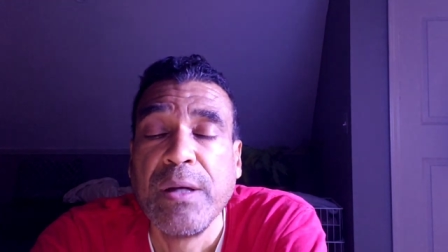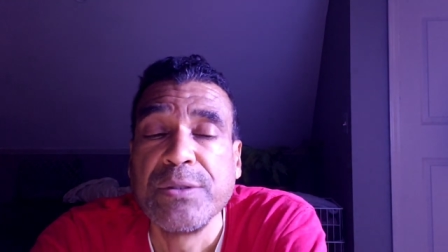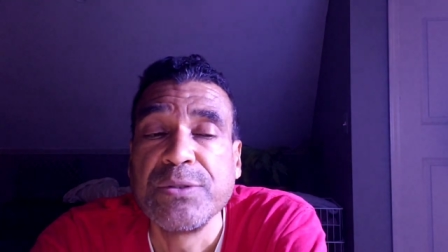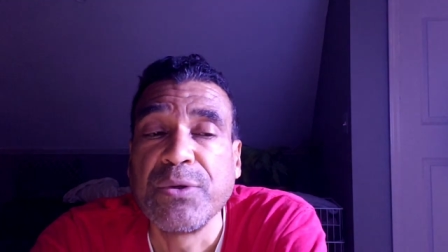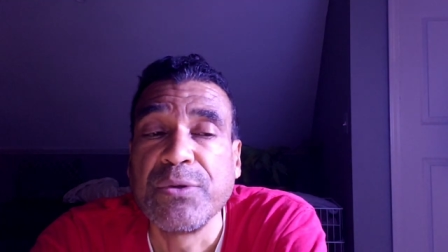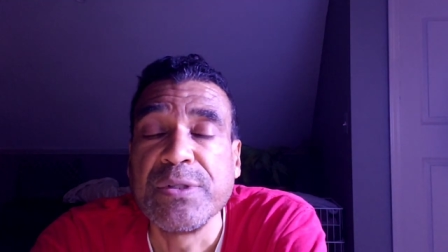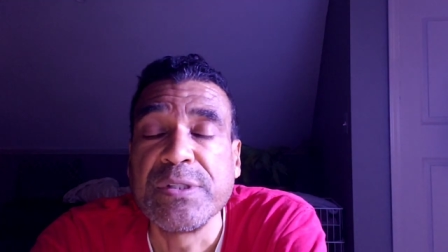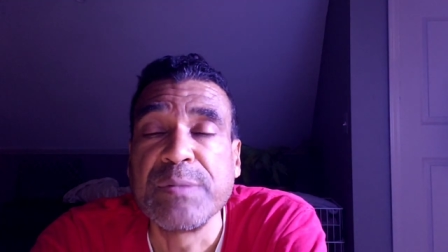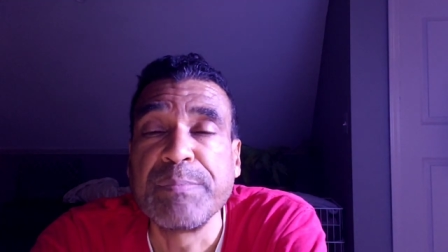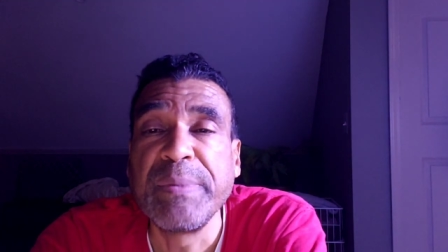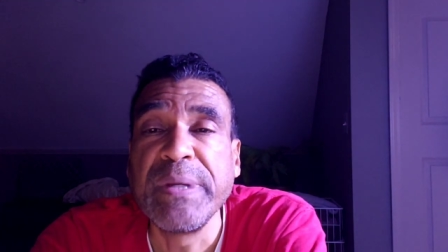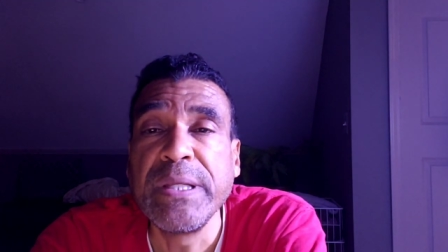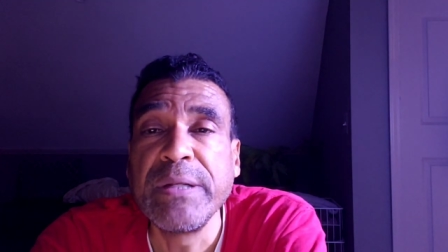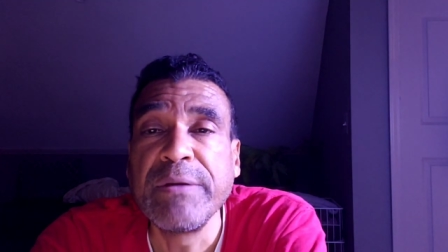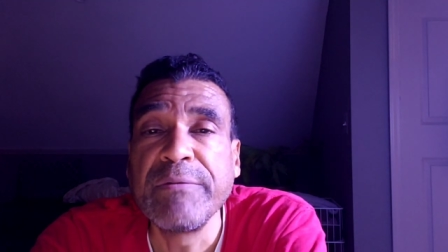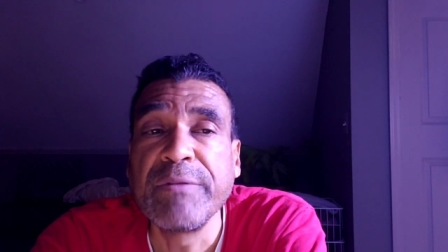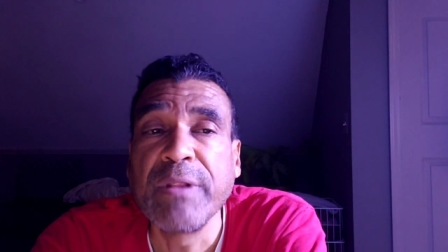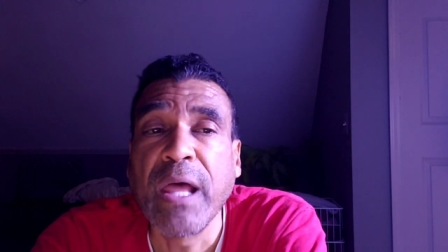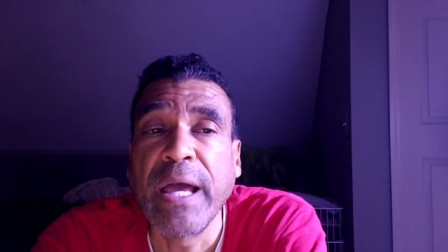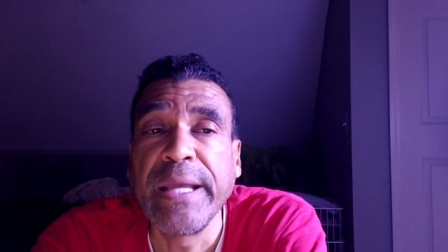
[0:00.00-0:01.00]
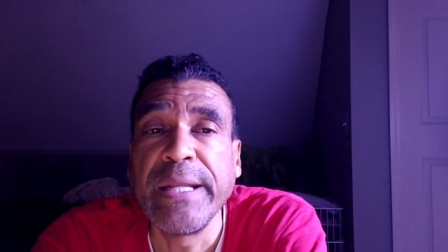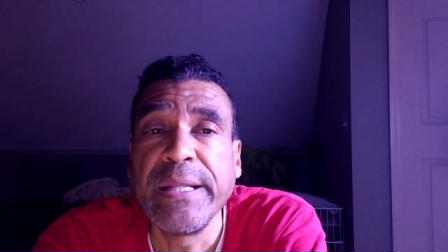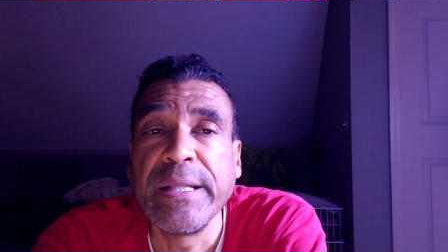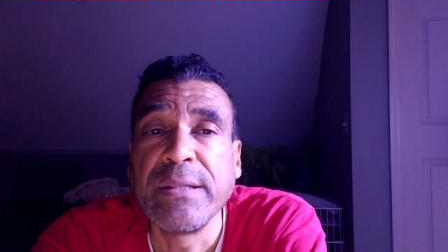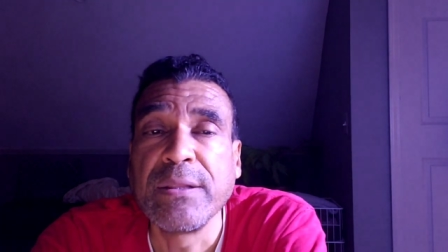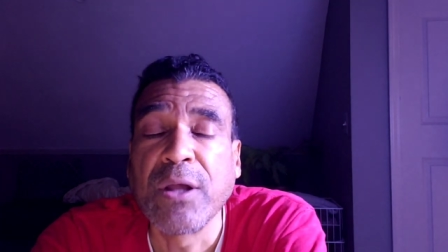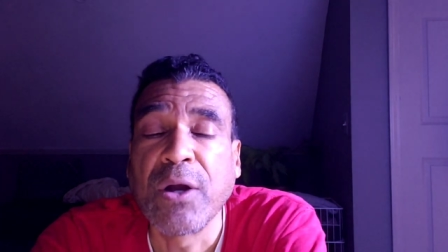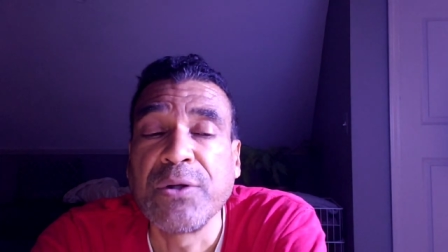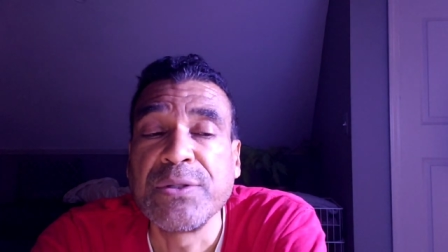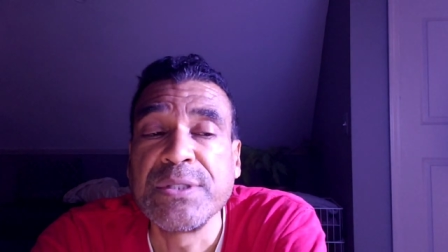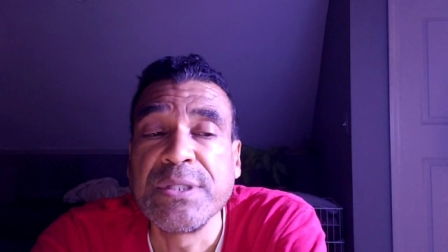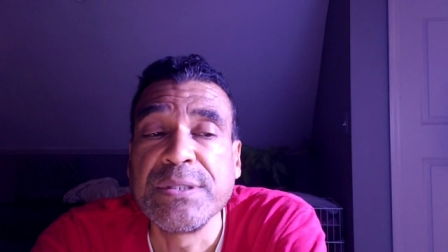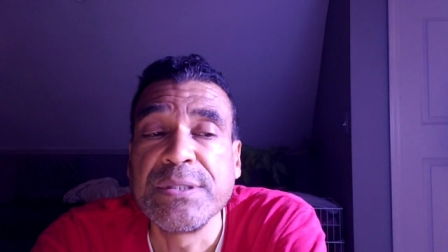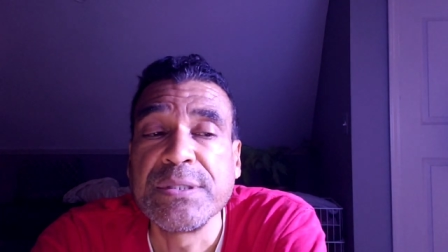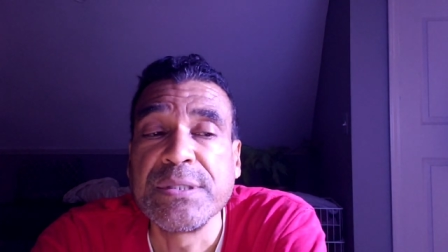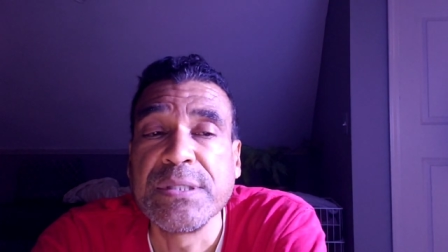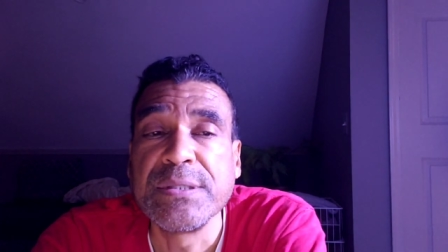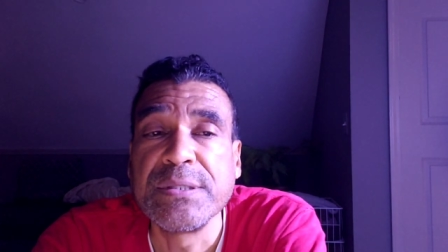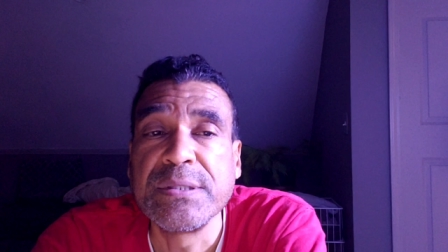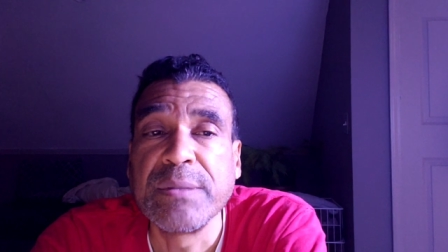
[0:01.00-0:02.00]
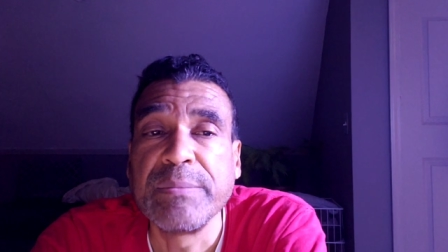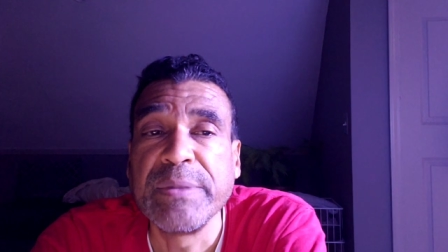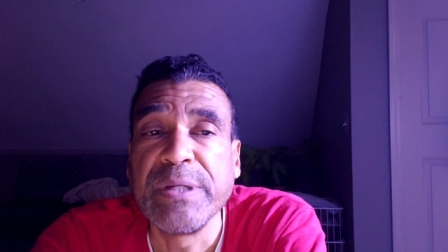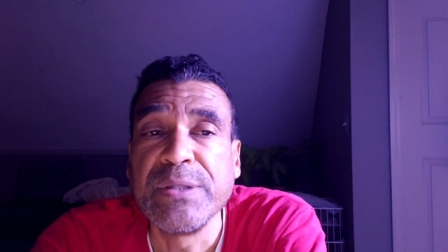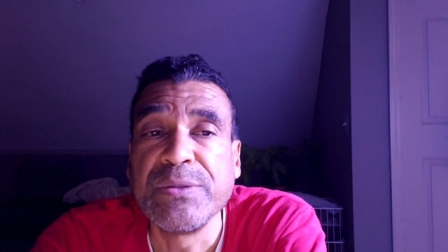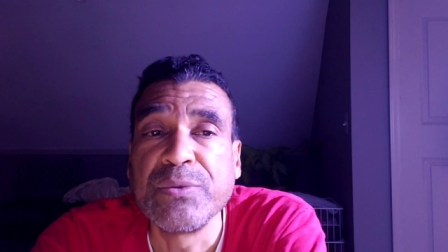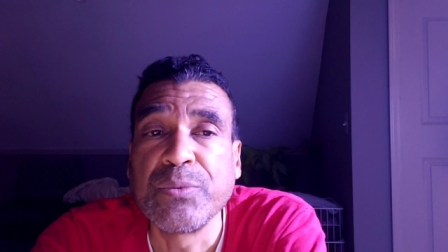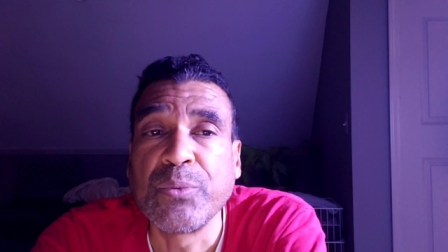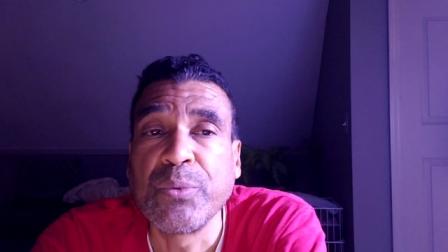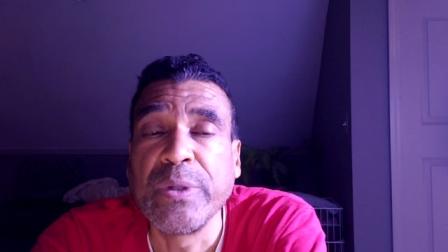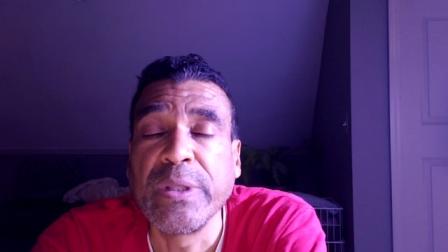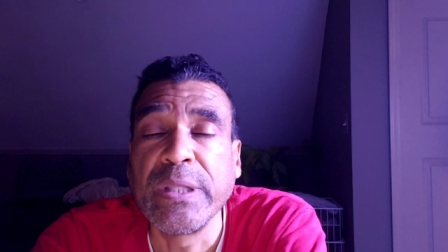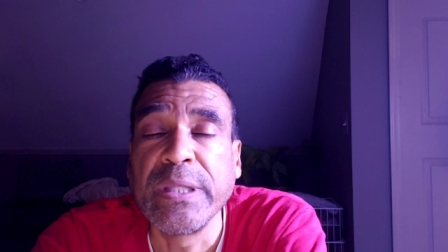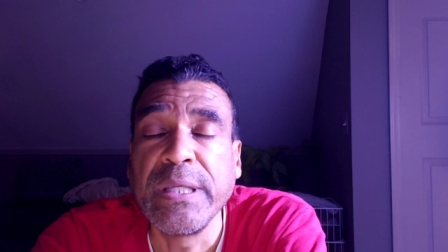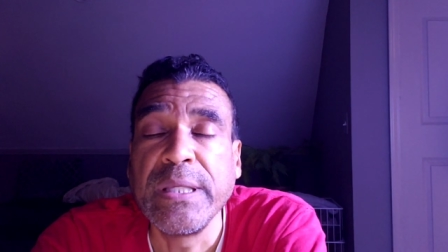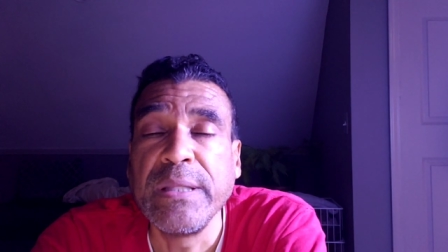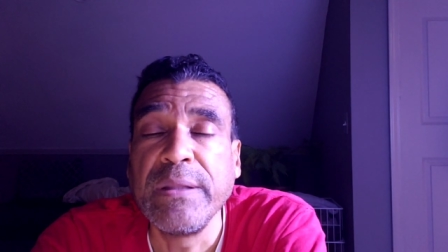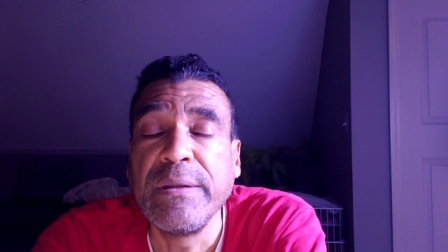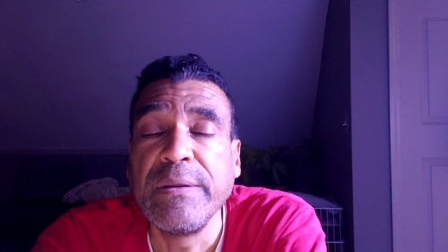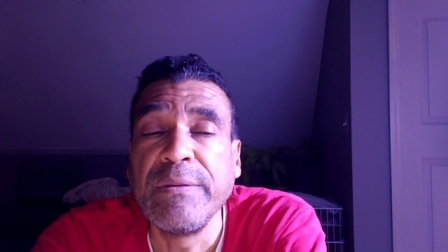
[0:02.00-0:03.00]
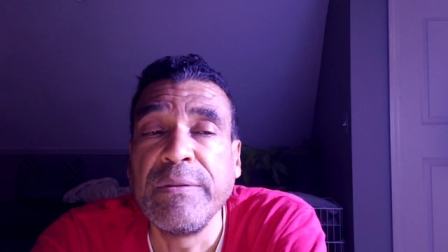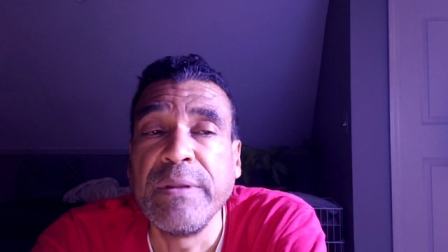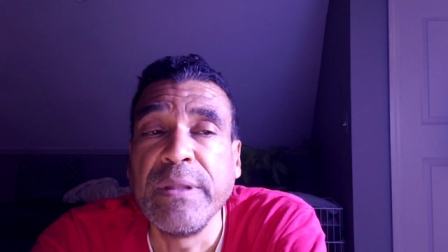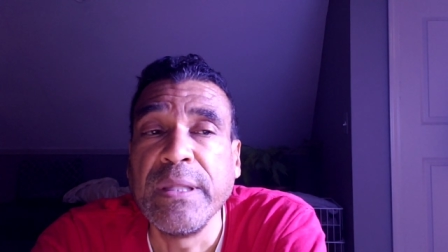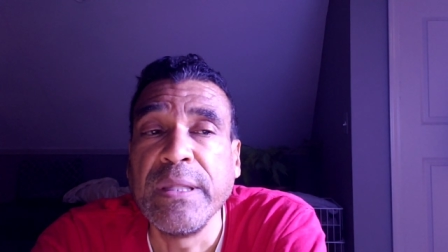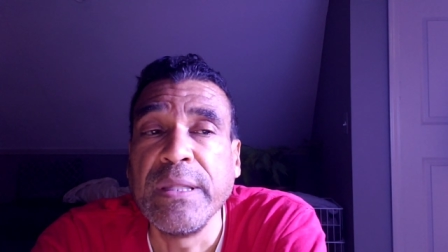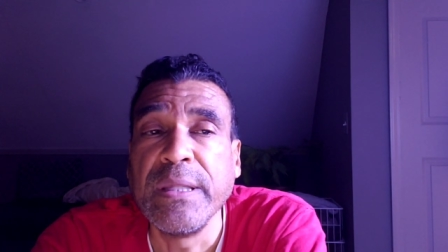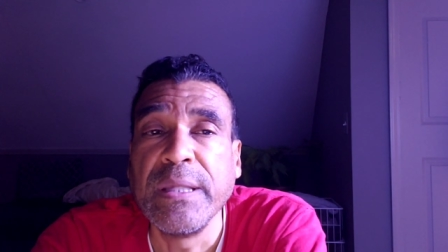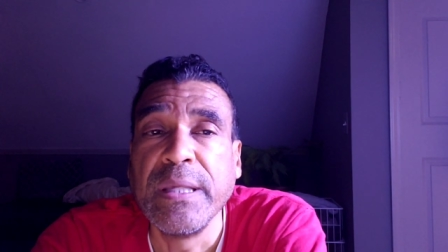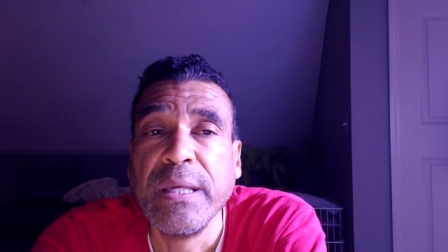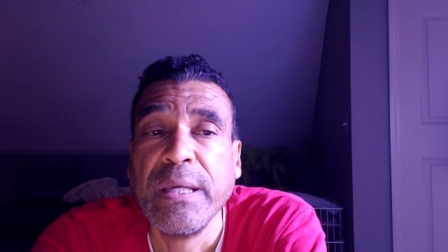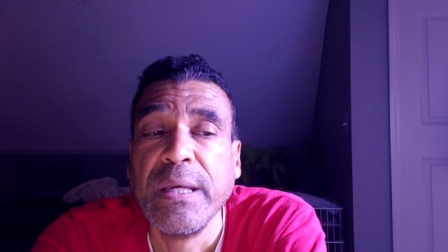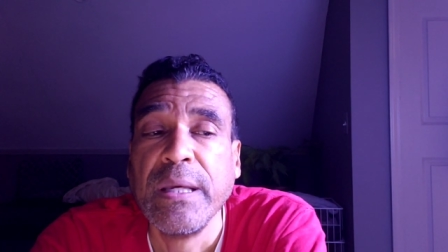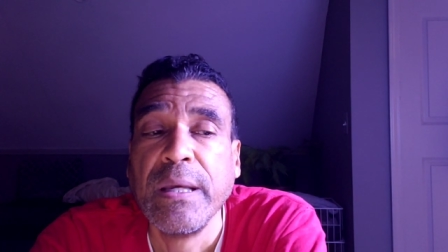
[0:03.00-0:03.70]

So the speed of light in Larson's system is really the